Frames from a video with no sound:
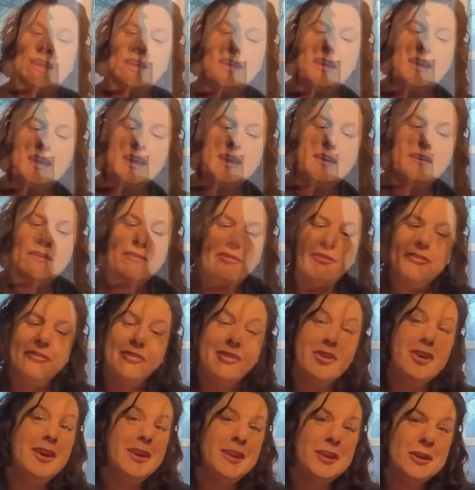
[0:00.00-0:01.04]
If
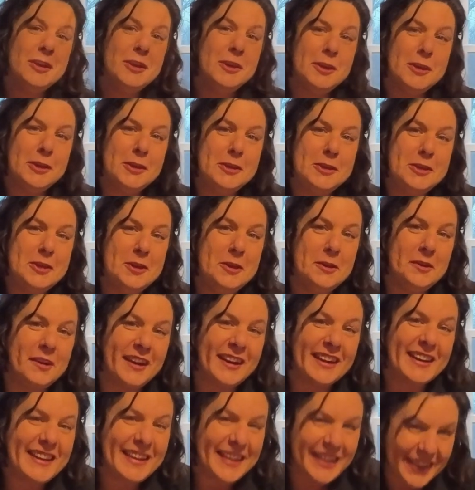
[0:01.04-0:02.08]
you are
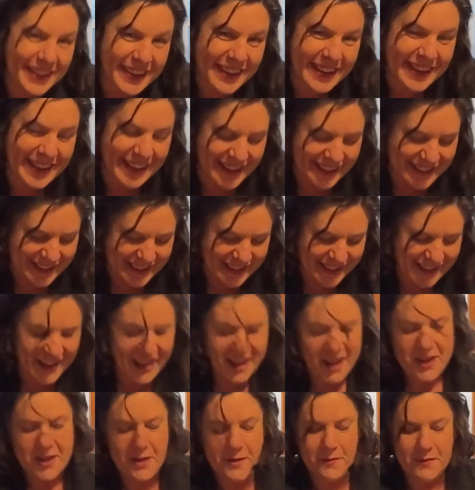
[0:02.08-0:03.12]
curious
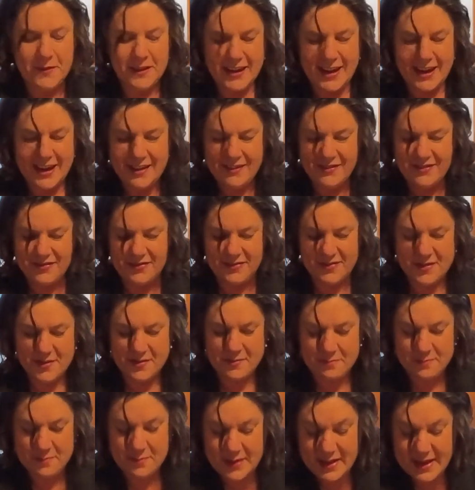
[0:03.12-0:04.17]
what I've
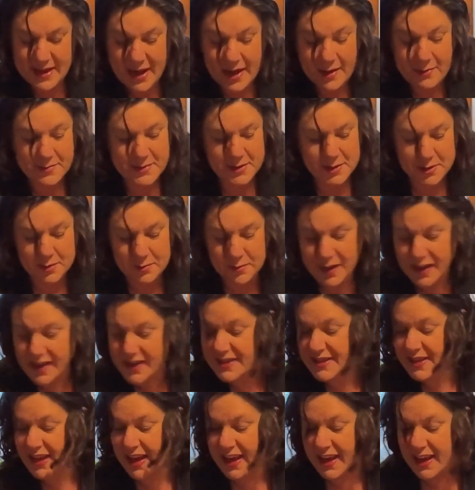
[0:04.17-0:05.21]
been up to,
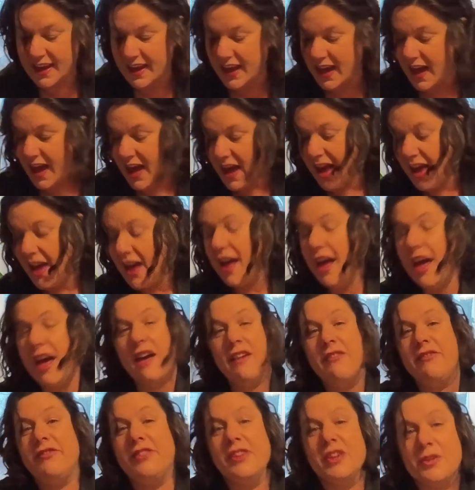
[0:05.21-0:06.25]
because I
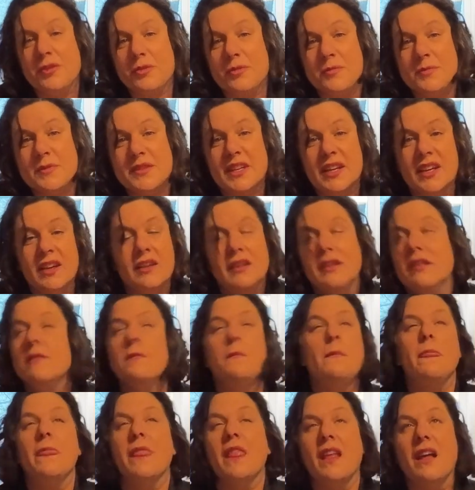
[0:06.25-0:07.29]
have filmed
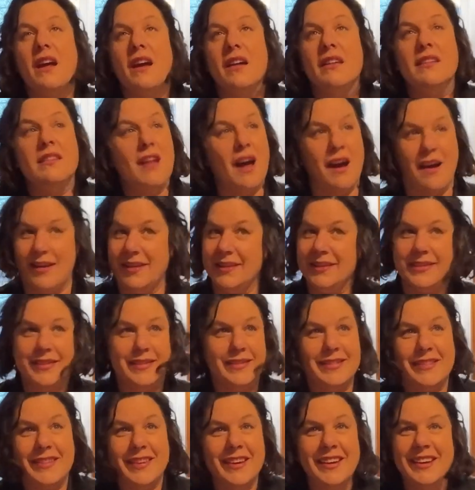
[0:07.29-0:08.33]

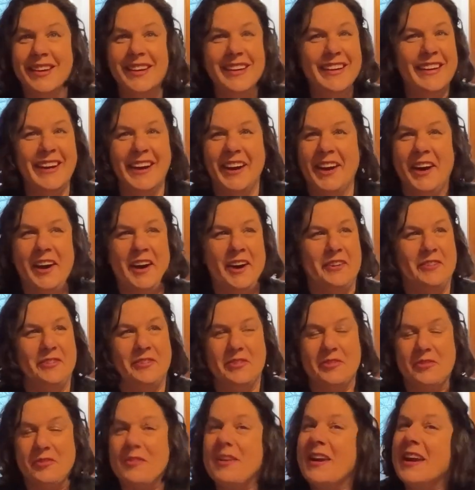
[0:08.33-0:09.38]
lots of
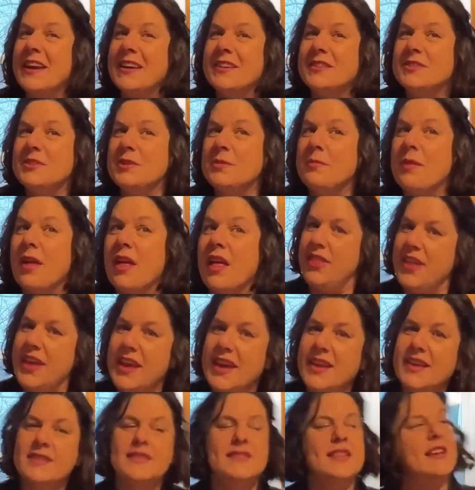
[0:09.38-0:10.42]
random
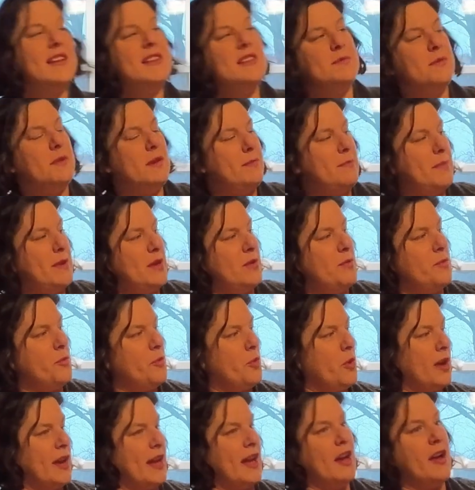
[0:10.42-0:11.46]
things as we've been
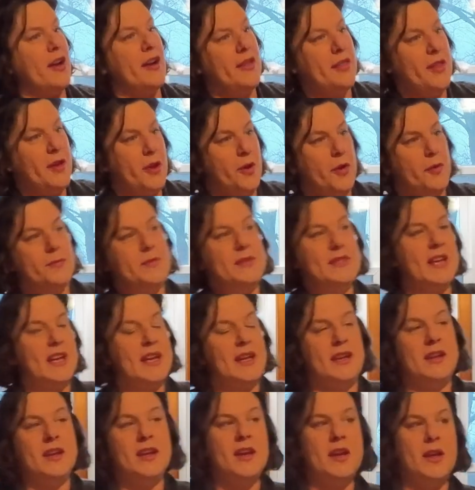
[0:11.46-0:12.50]
working on the
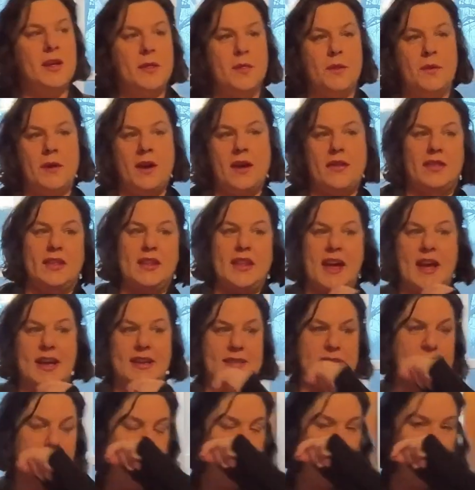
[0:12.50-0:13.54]
homestead throughout the
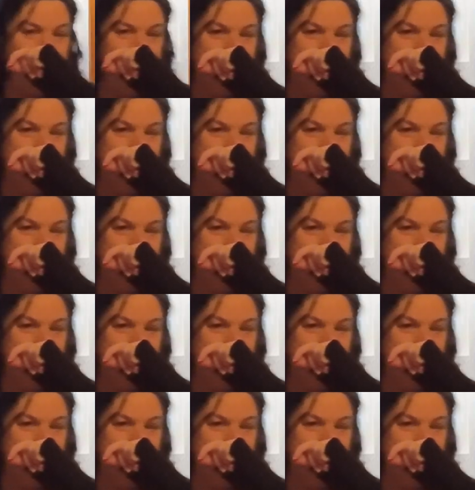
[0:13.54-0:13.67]
last couple